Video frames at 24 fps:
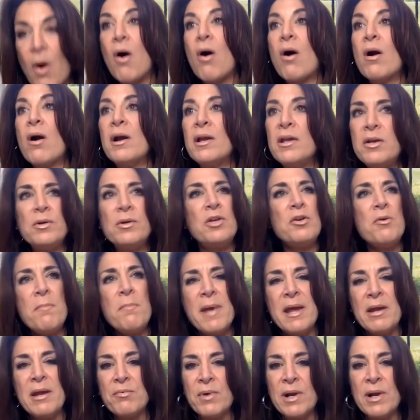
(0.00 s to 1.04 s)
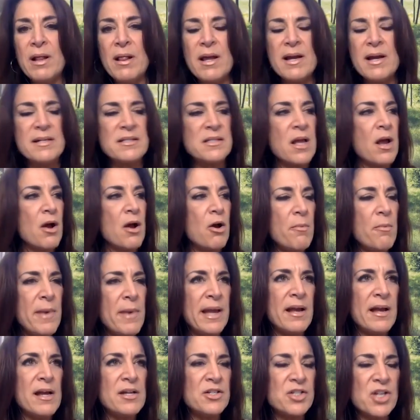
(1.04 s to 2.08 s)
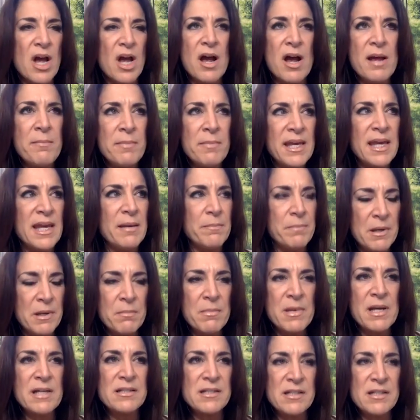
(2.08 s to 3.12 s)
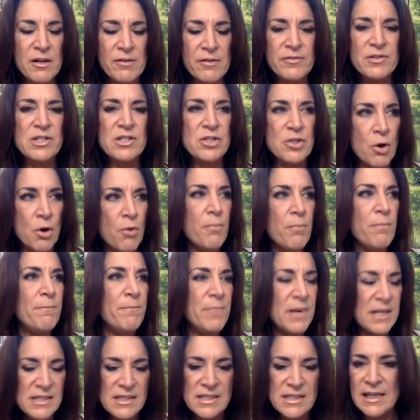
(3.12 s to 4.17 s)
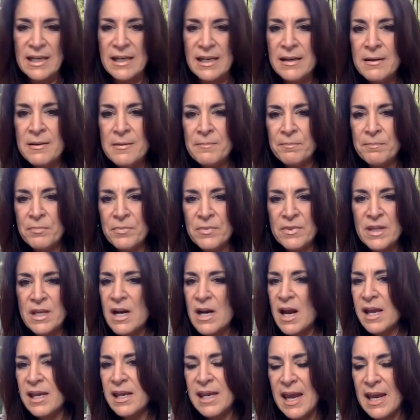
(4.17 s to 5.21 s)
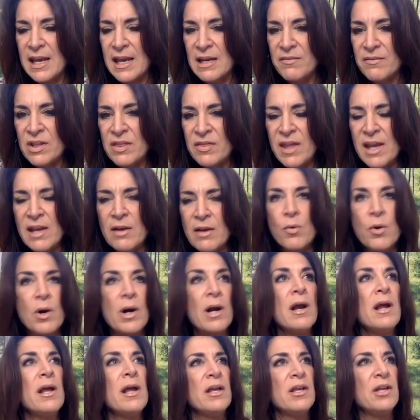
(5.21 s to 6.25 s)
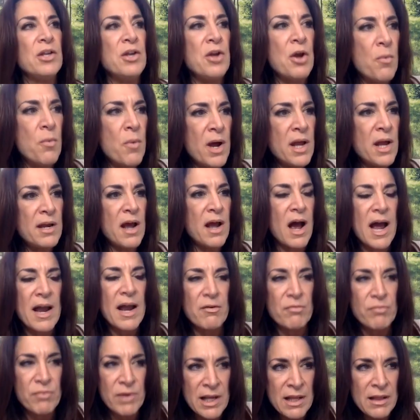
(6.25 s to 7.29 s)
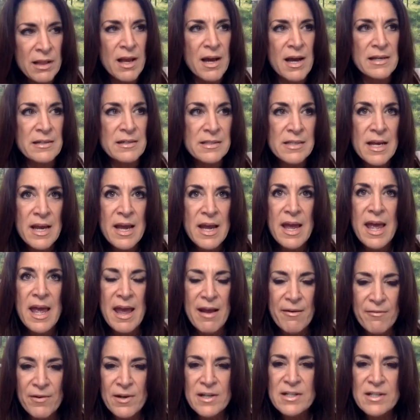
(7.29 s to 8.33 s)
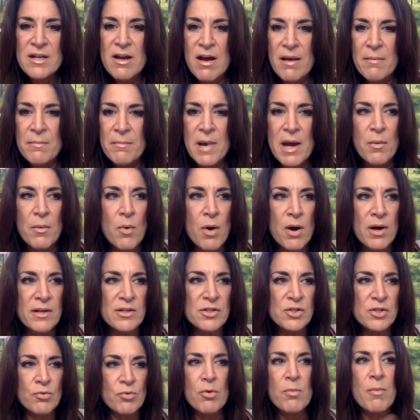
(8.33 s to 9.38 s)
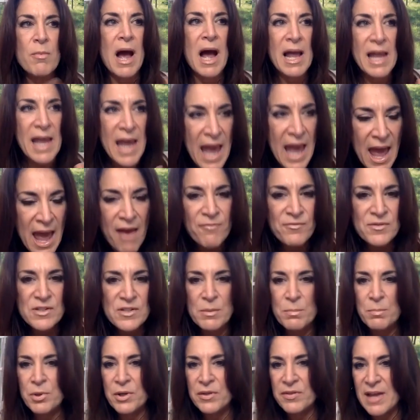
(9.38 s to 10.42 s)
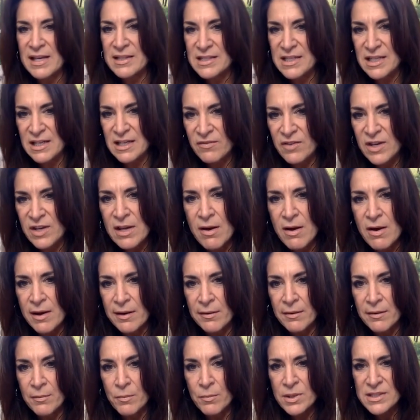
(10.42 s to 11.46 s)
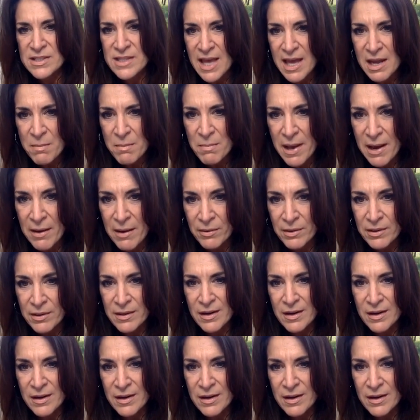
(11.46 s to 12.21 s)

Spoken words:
Are you may realize, oh my gosh, I'm keeping myself so busy that I can't even think. Or, you know what? I realize every time I walk into a room, I have to put that TV on. What's that about?